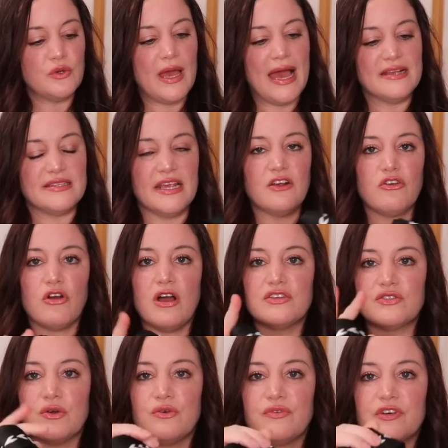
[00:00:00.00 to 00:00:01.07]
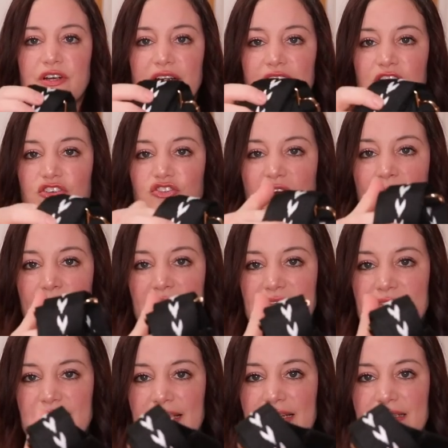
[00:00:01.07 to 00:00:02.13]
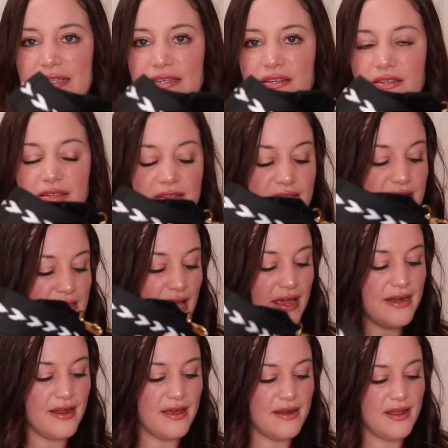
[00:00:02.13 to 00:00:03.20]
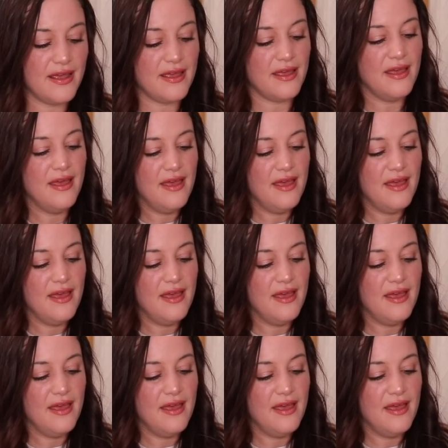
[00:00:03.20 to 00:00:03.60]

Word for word: as a crossover and the strap has a nice little design on it